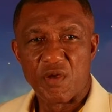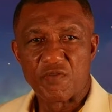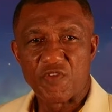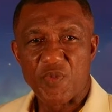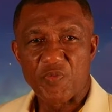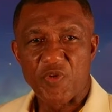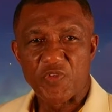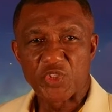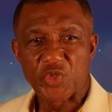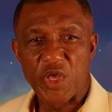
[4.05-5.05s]
former
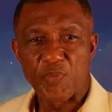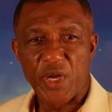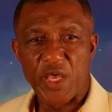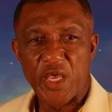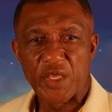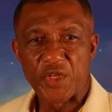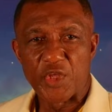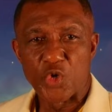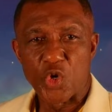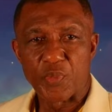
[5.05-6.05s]
professional player in
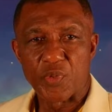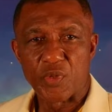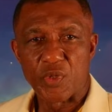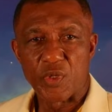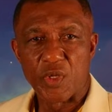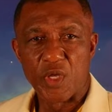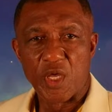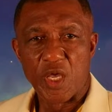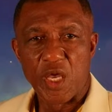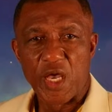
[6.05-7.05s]
Europe
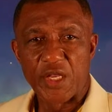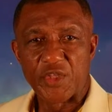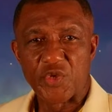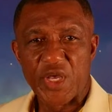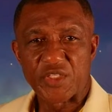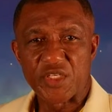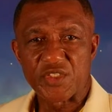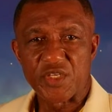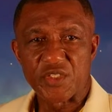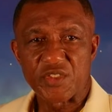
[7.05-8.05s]
and the United
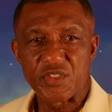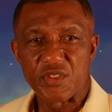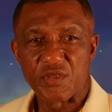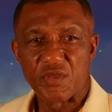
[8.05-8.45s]
States,